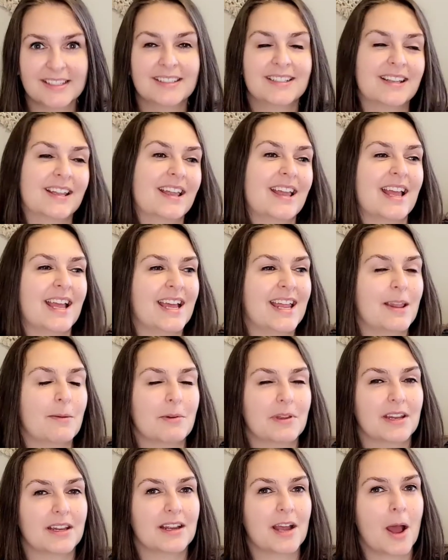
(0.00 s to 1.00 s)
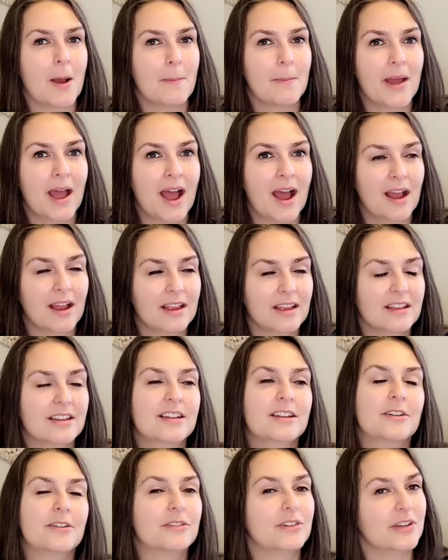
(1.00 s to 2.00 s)
and I'm gonna come back
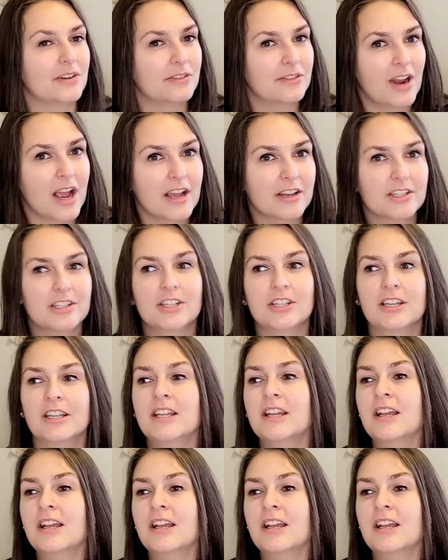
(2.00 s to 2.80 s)
refreshed